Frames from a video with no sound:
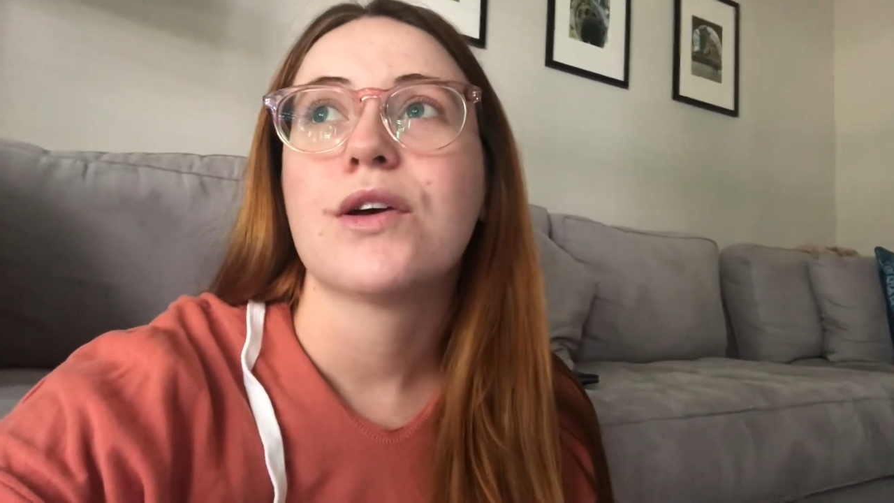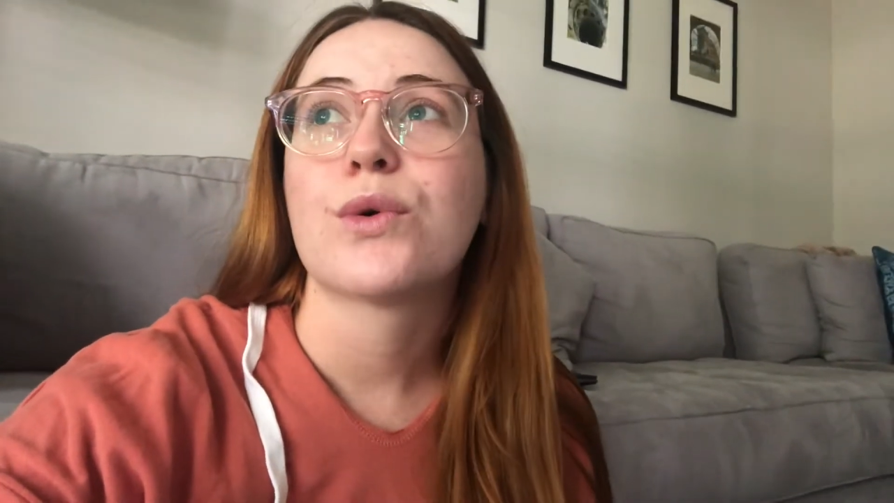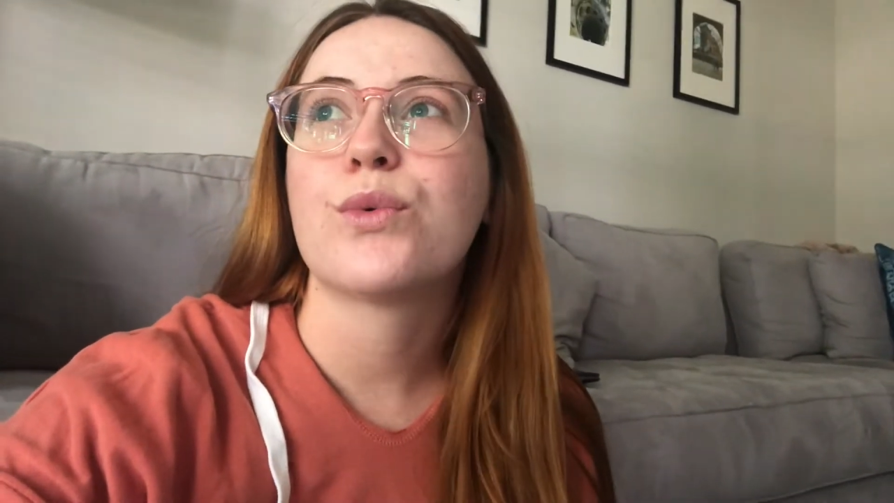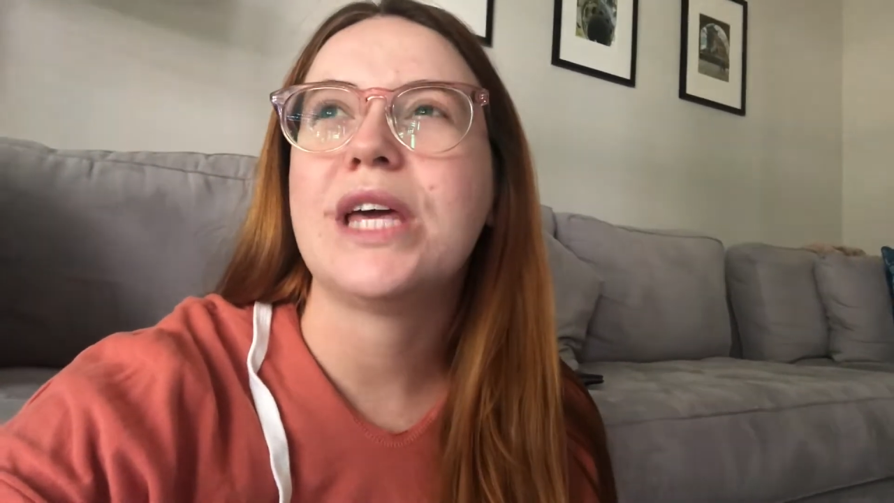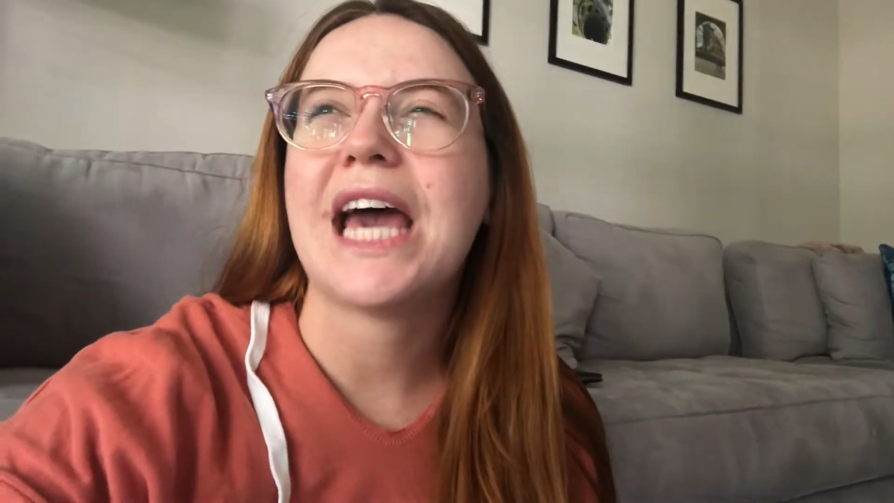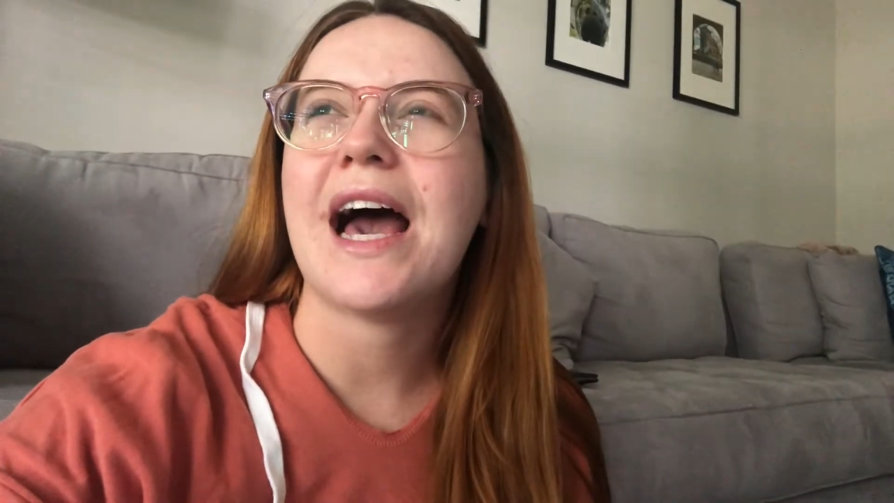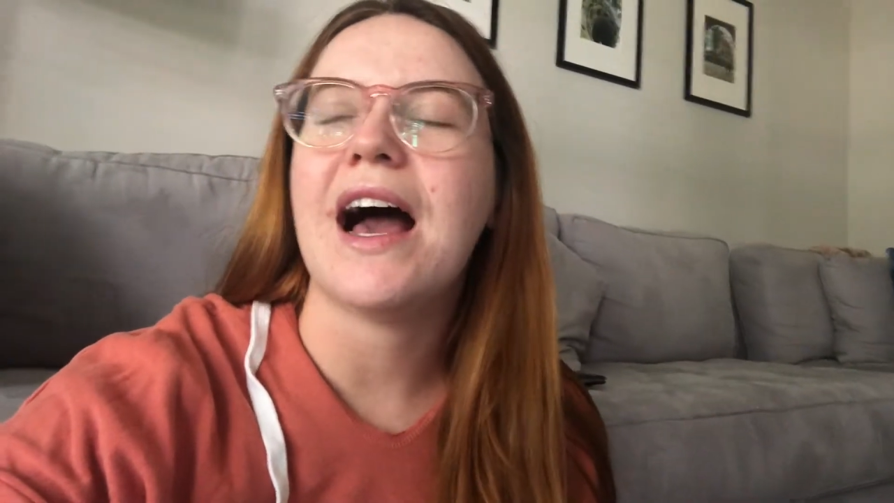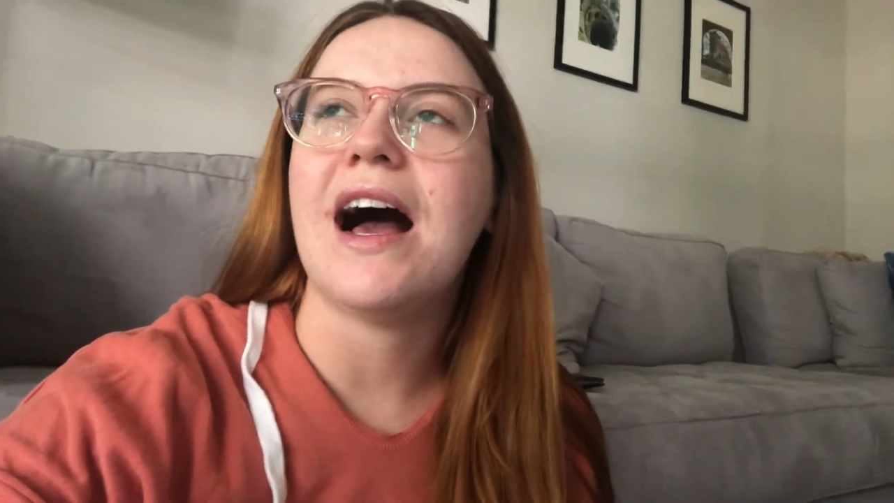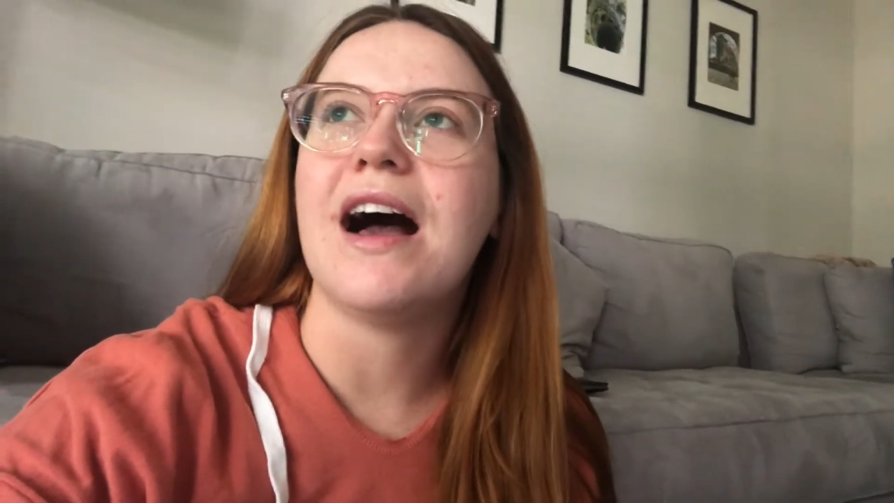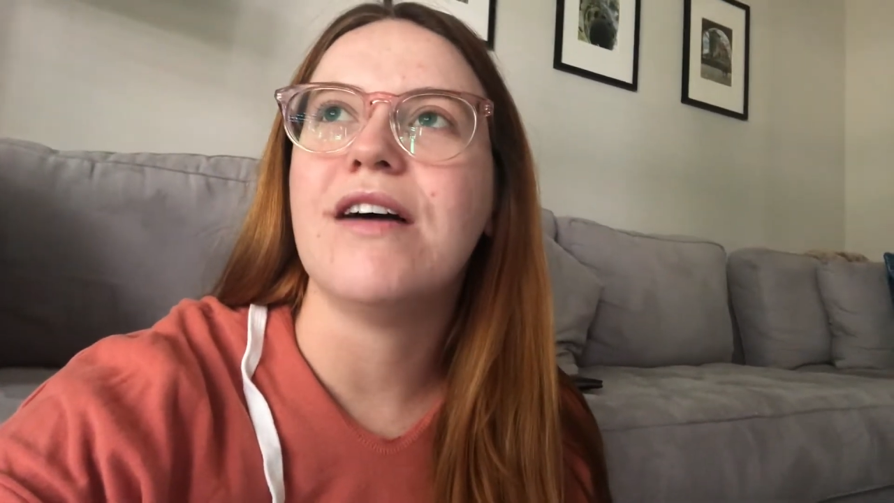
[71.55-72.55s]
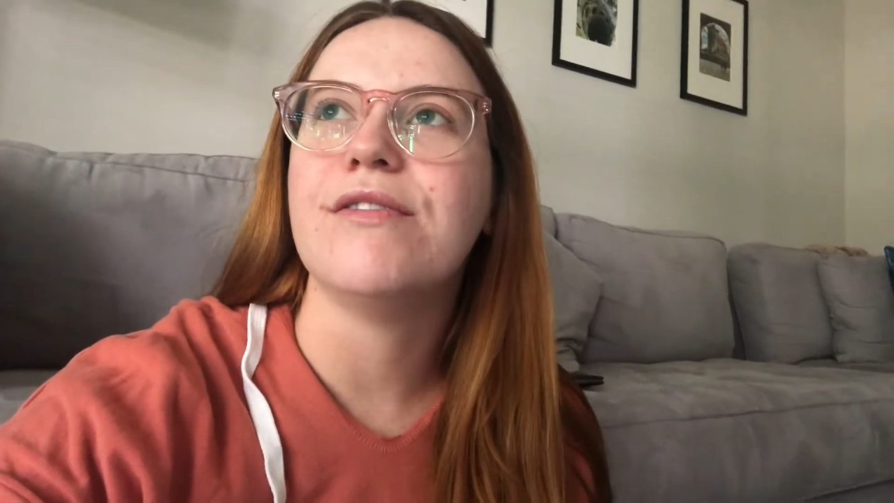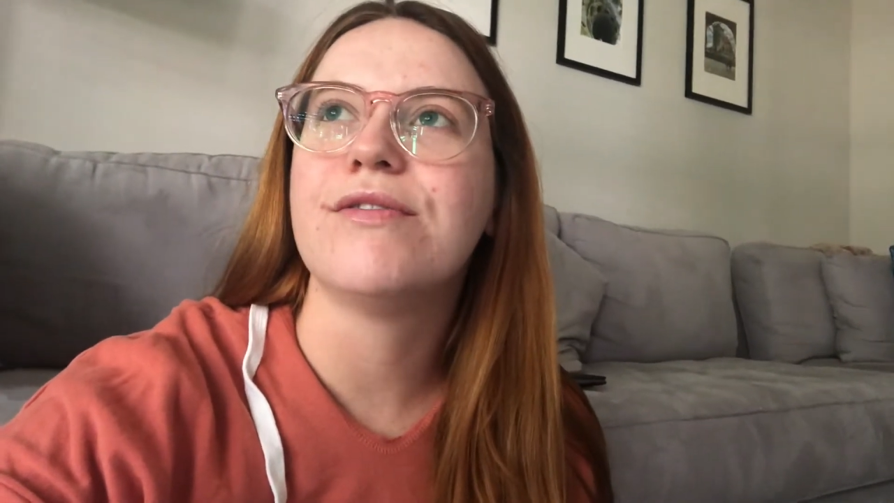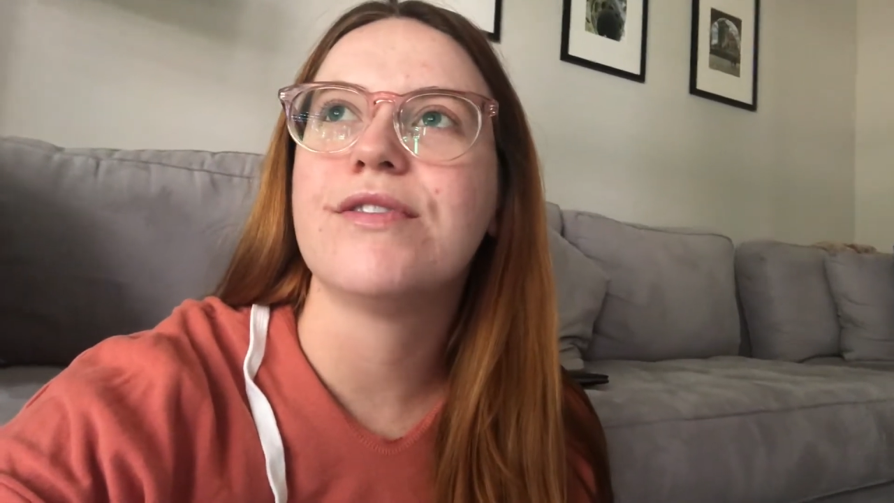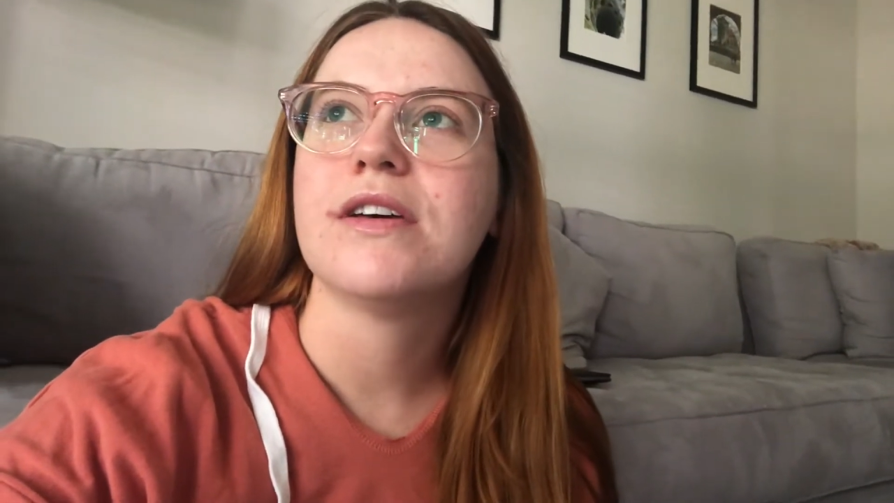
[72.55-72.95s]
We have